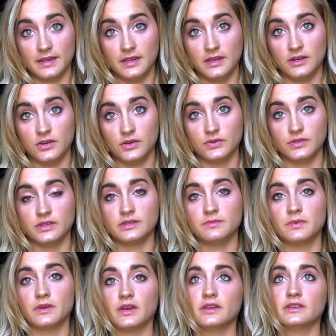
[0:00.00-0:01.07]
ketosis
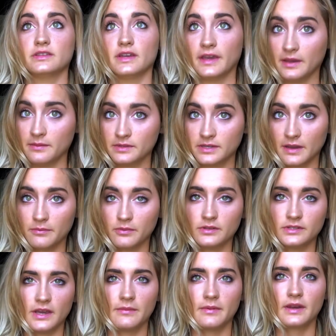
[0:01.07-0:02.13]
because I am a type
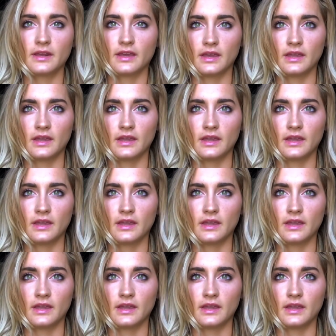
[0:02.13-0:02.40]
1 diabetic,